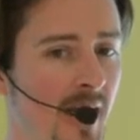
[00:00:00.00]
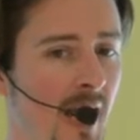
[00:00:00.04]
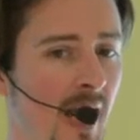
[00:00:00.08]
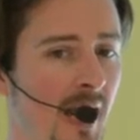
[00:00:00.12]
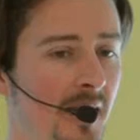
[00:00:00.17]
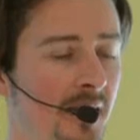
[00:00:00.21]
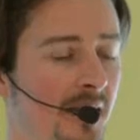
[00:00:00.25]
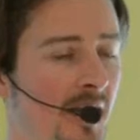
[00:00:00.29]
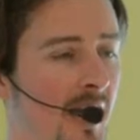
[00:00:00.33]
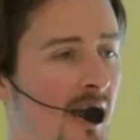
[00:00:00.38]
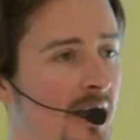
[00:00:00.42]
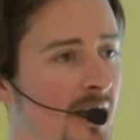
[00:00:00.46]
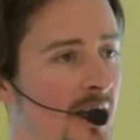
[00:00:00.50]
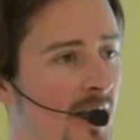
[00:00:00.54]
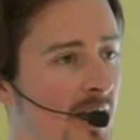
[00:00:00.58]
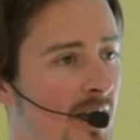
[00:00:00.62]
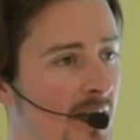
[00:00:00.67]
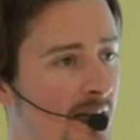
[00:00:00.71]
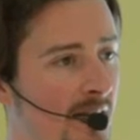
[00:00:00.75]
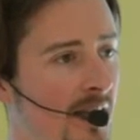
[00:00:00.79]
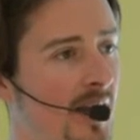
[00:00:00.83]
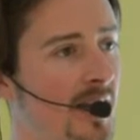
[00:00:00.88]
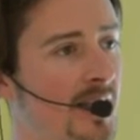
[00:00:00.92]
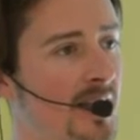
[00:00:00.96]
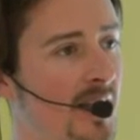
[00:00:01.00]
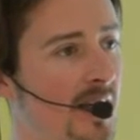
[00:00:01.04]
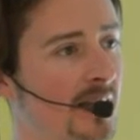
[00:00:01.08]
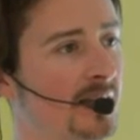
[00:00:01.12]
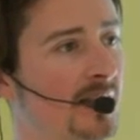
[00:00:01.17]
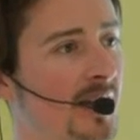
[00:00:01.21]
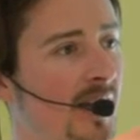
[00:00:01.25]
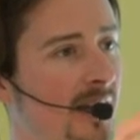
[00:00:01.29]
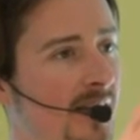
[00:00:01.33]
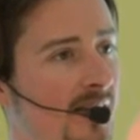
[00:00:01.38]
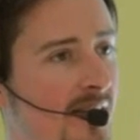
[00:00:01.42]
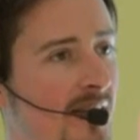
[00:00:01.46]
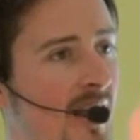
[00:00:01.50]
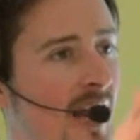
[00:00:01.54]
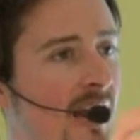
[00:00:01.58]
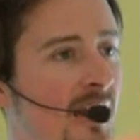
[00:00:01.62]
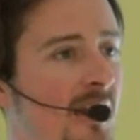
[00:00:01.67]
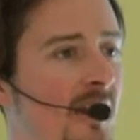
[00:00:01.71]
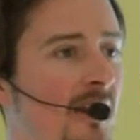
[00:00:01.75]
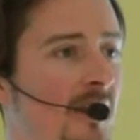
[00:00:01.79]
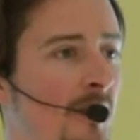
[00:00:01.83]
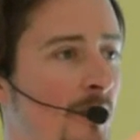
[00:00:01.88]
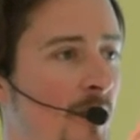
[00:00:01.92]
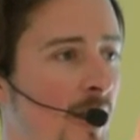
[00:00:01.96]
and then the ideas get
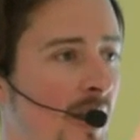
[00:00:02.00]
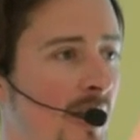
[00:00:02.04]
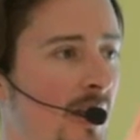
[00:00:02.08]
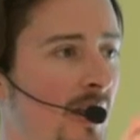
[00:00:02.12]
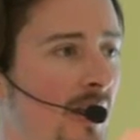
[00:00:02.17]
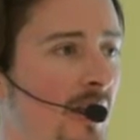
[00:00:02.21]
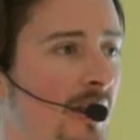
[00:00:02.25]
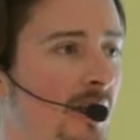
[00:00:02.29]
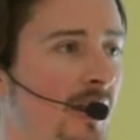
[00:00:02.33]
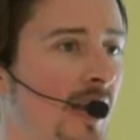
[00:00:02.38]
stuck in the middle.